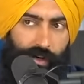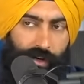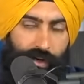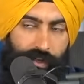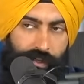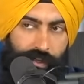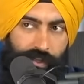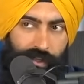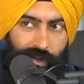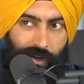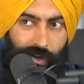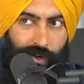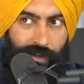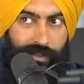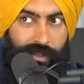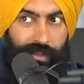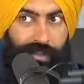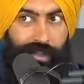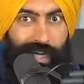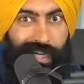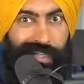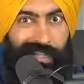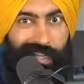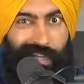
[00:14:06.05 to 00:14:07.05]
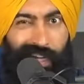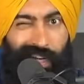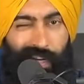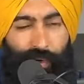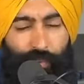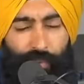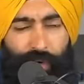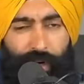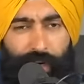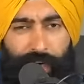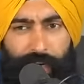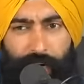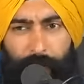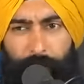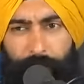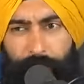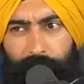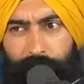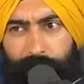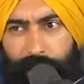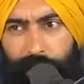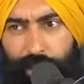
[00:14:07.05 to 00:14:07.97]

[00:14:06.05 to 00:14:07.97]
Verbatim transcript: earnings calls and that's a lot of work and I'm not